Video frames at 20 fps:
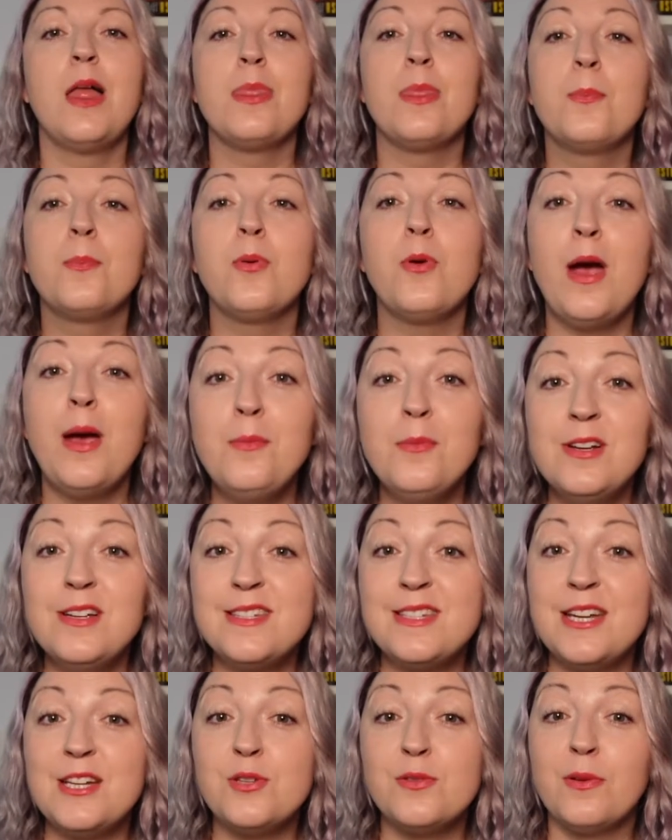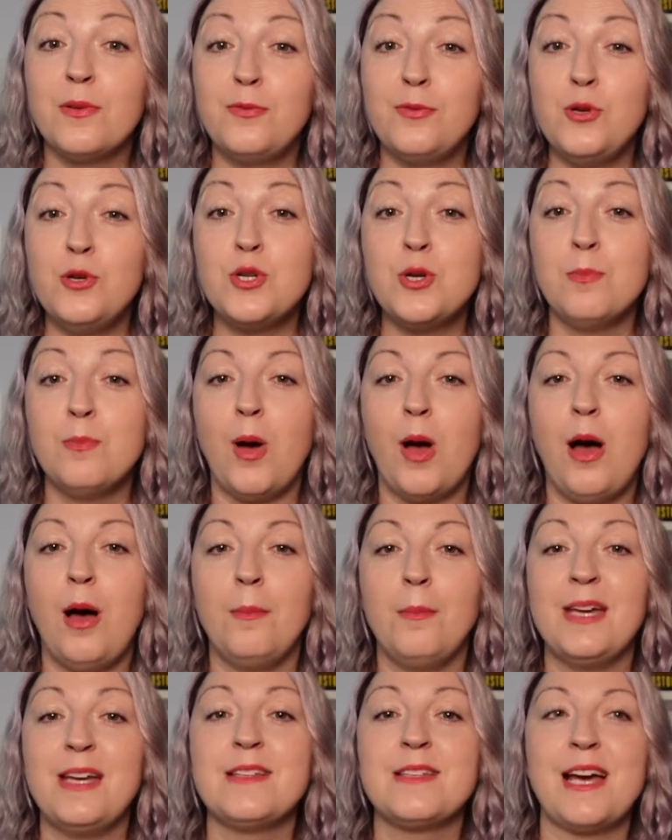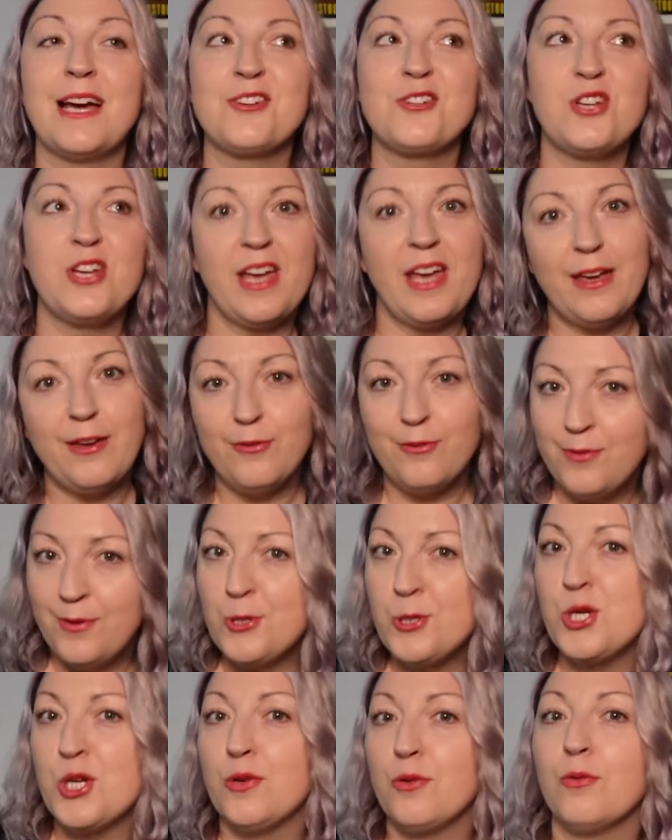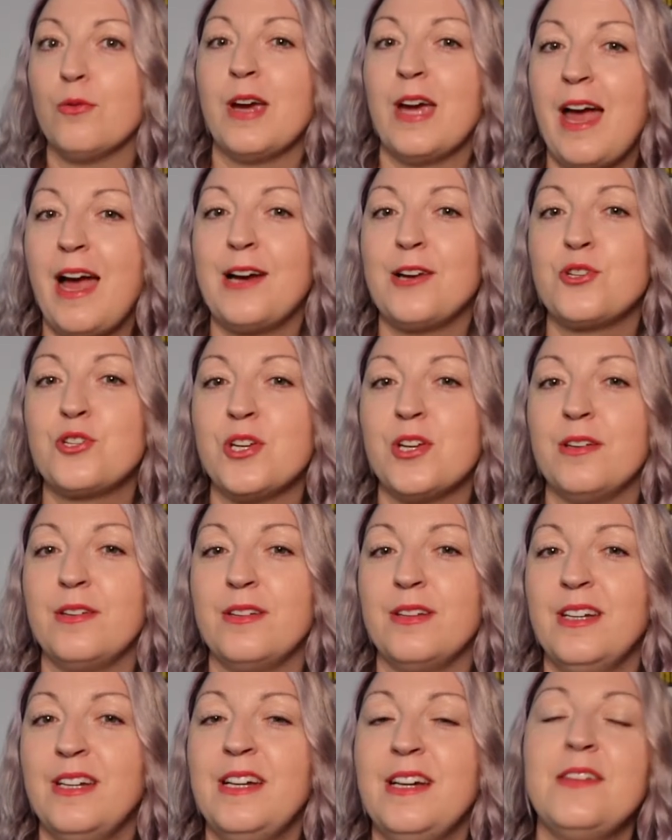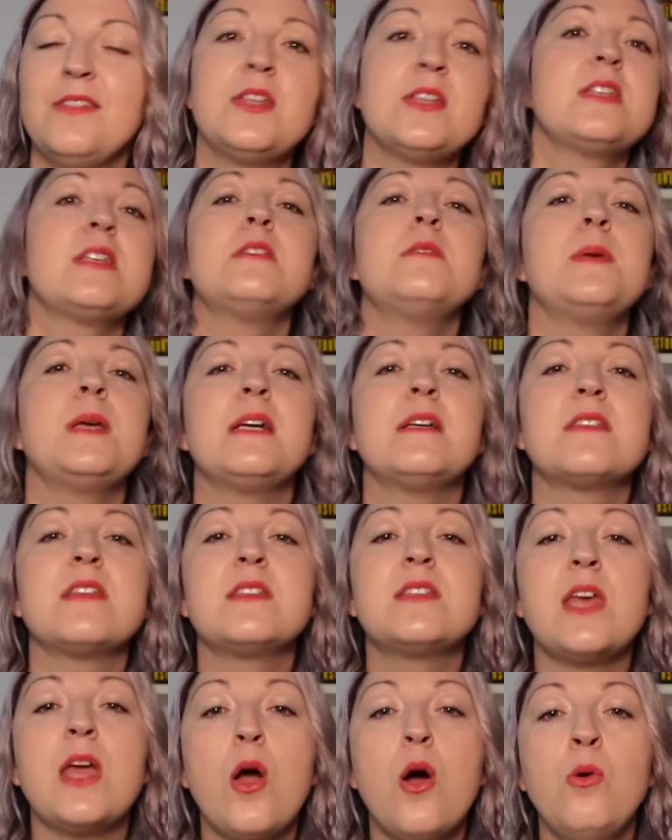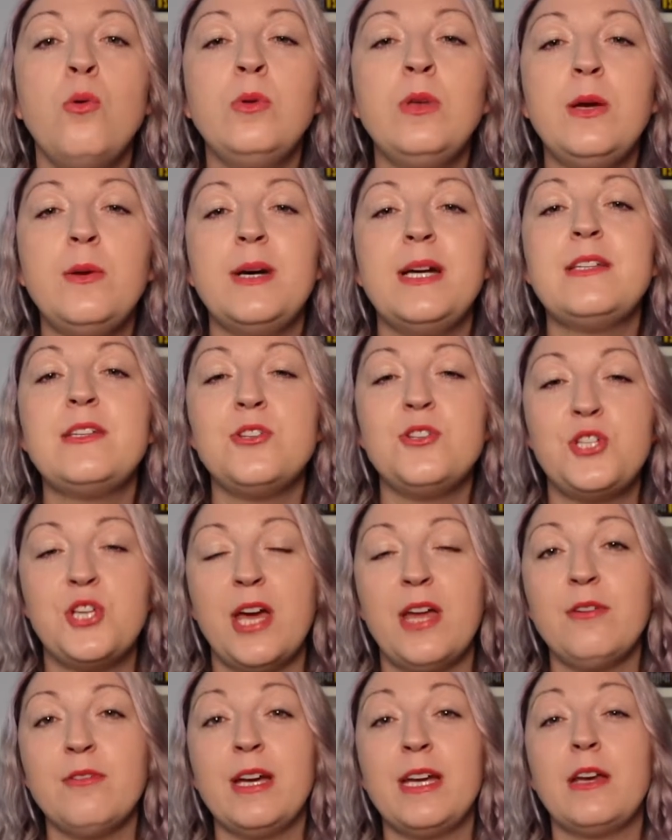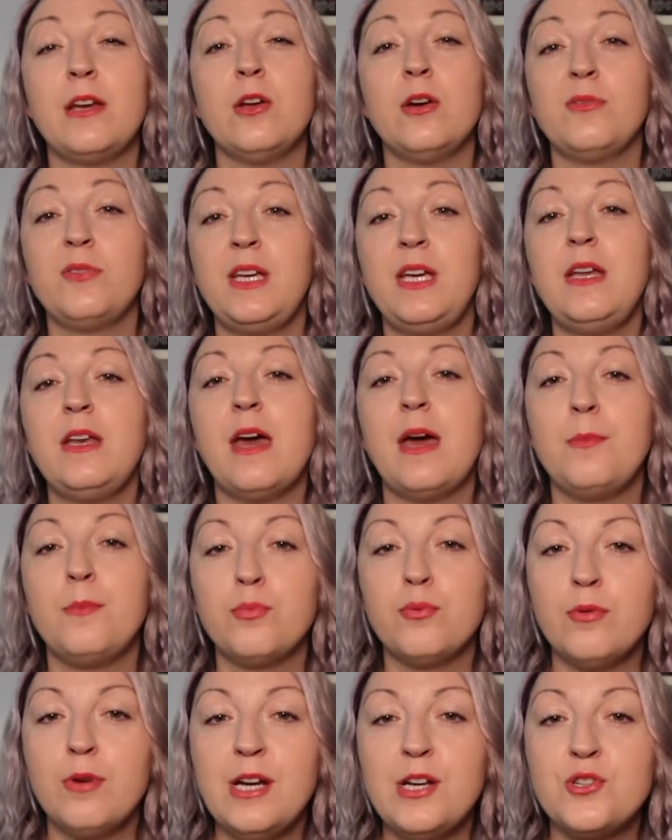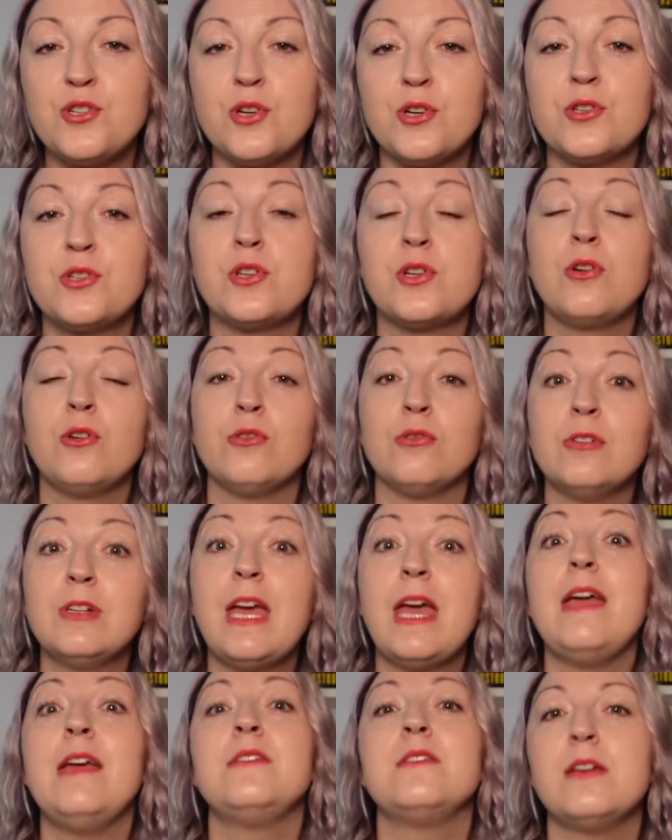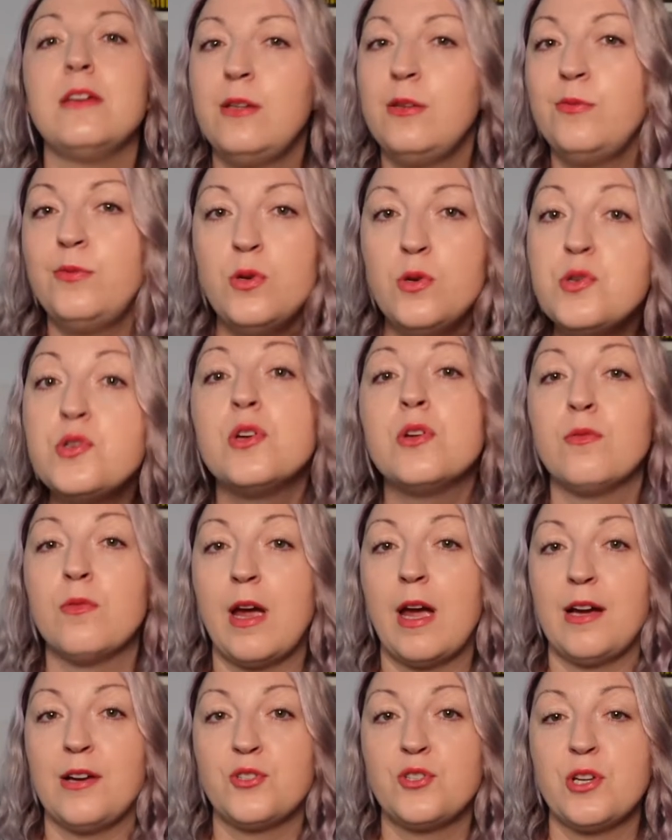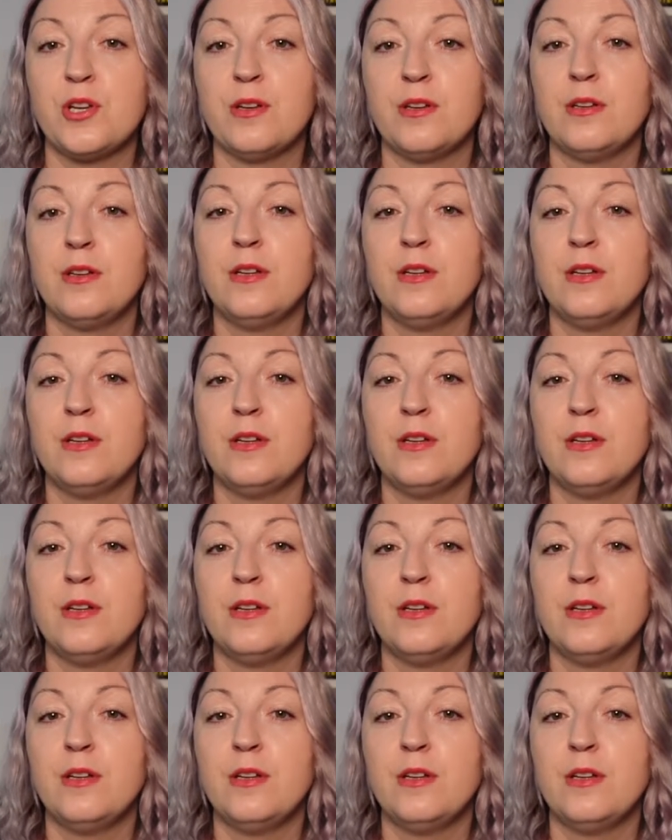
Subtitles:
The primary stage of a fusion bomb is actually a fission reaction. This is because it's the only way to generate enough heat and pressure to create a fusion reaction.